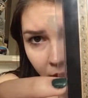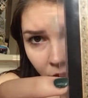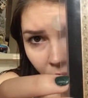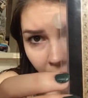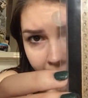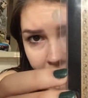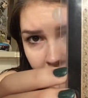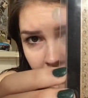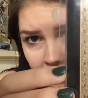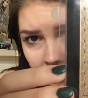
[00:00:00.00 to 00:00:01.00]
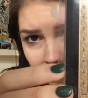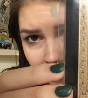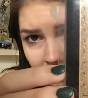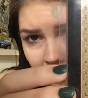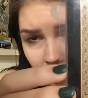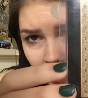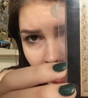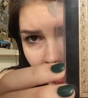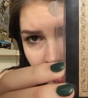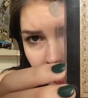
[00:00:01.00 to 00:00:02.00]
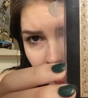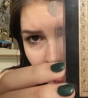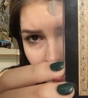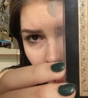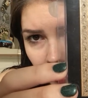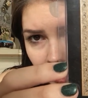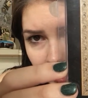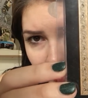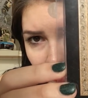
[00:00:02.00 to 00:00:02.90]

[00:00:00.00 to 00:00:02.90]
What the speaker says: crosses and French knots and creative